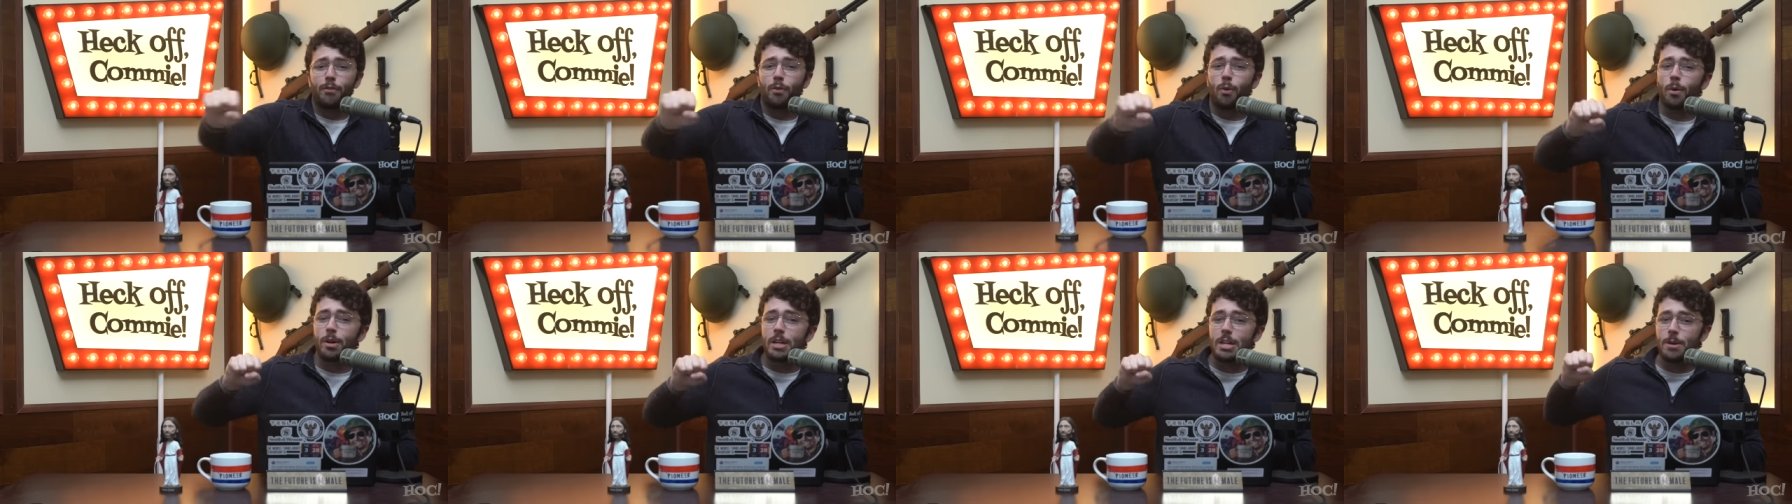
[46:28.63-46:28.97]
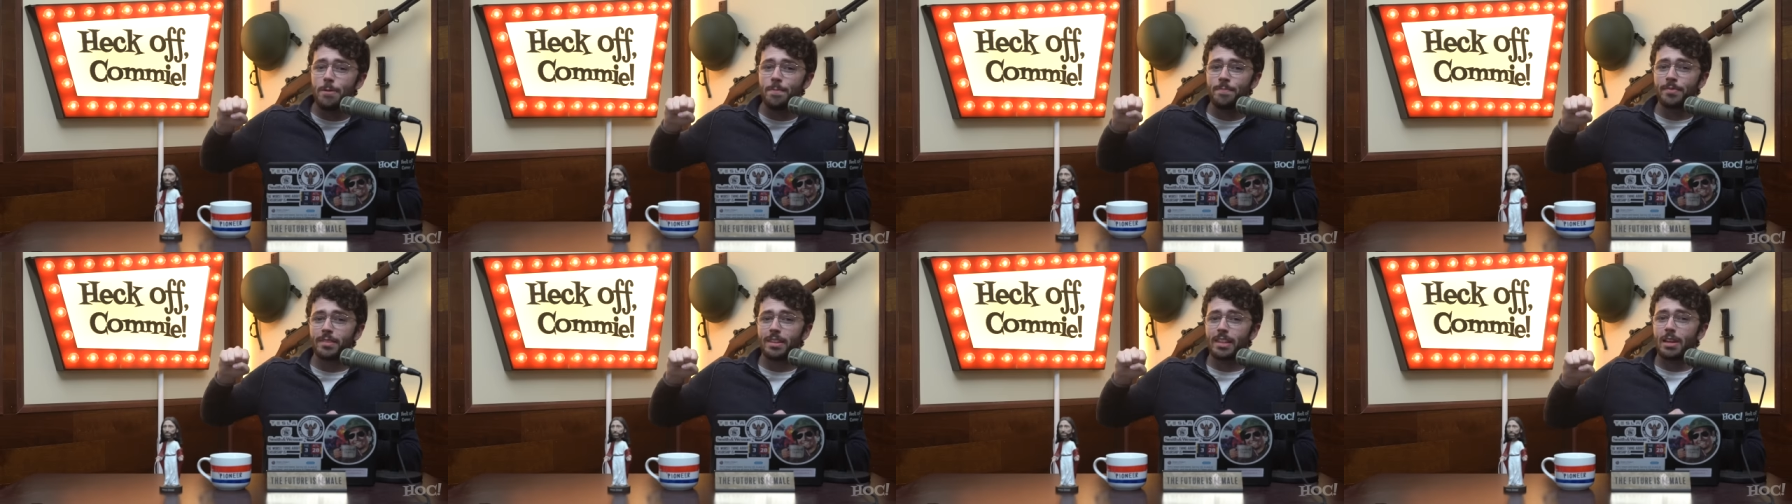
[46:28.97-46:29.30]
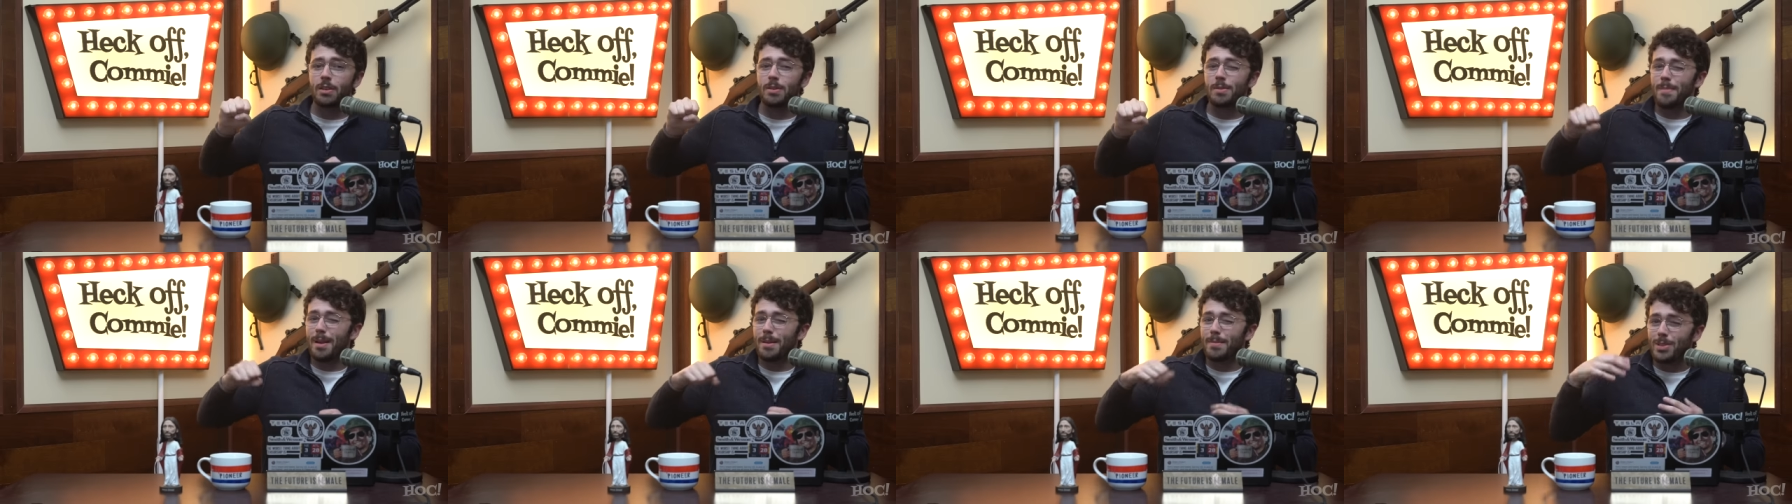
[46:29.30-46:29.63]
for you.
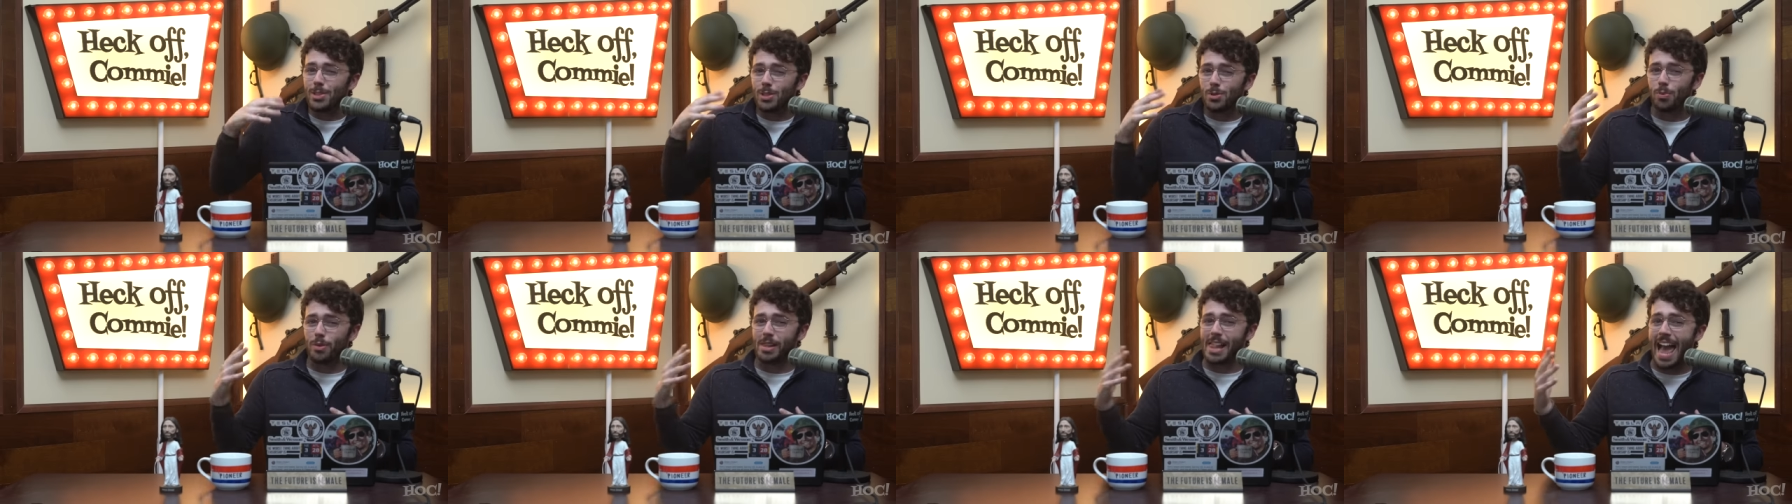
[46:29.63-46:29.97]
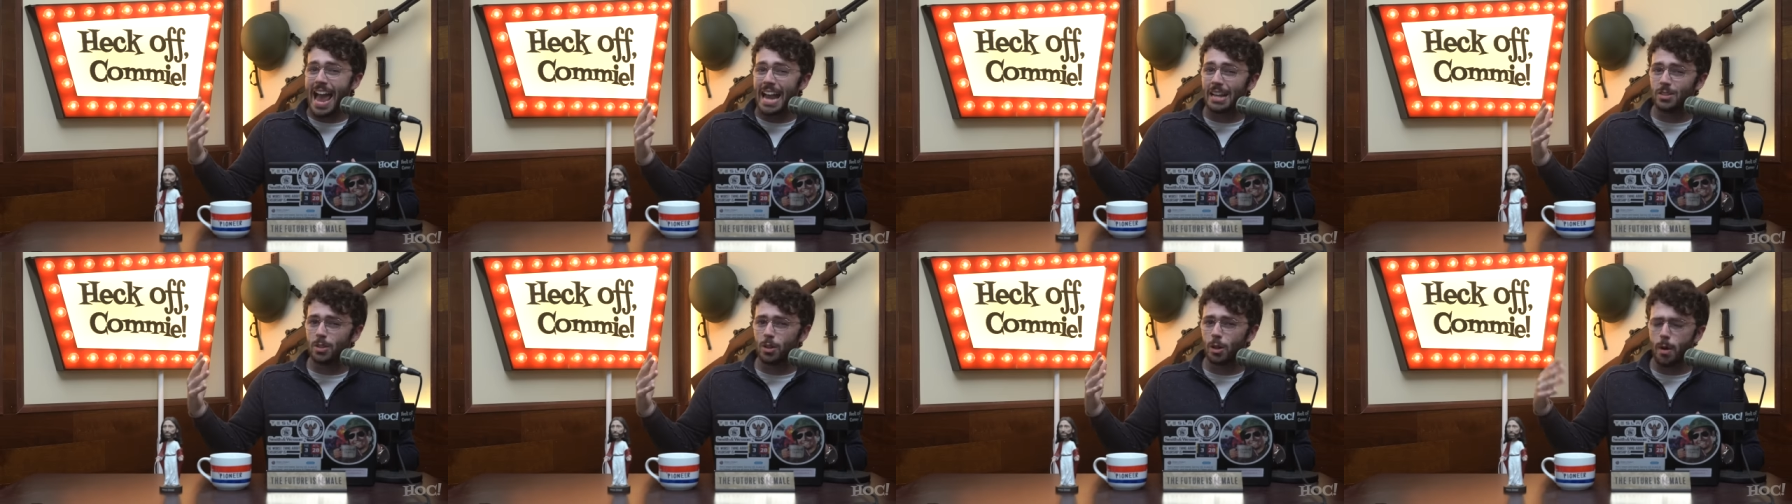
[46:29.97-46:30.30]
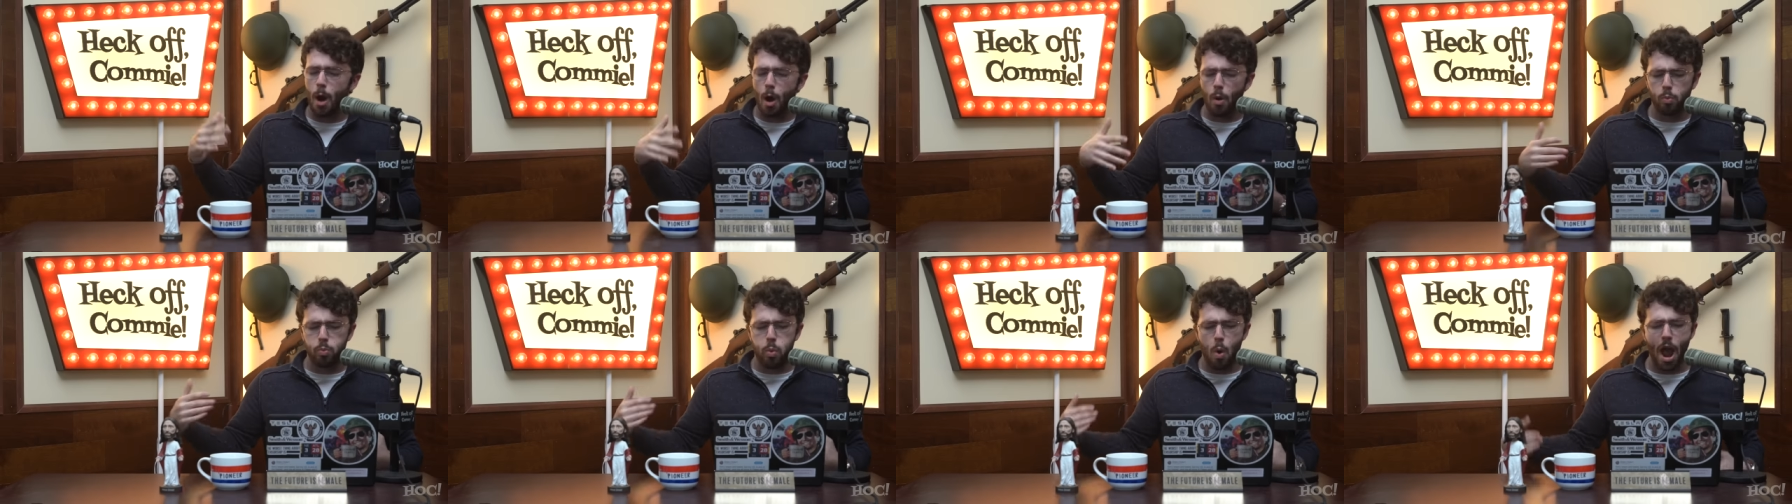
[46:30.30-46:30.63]
Can you maybe just relax a
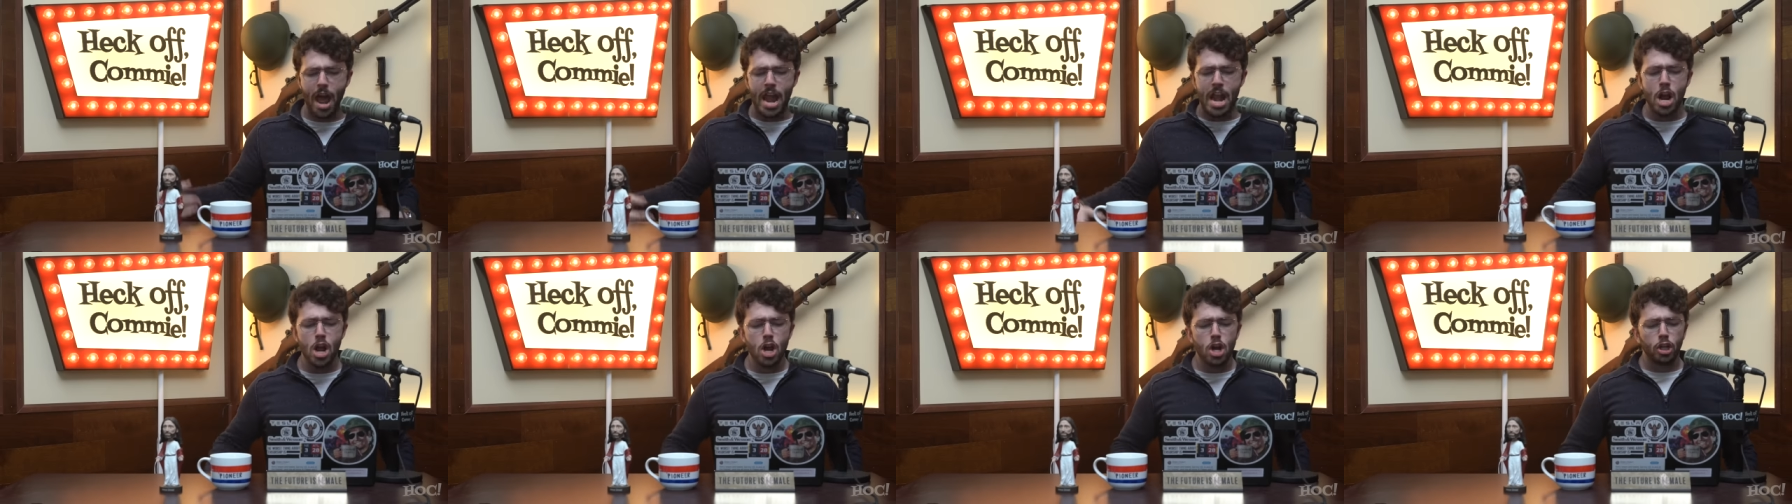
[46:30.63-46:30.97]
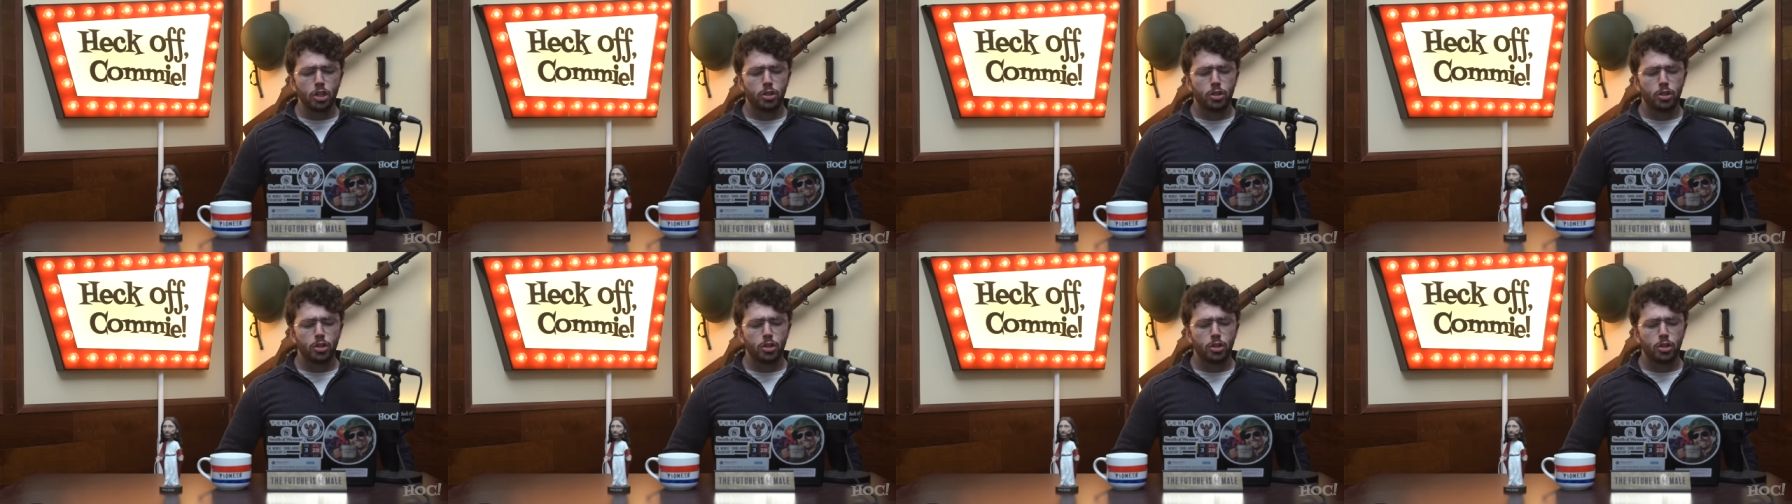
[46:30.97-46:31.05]
little? Oh, what?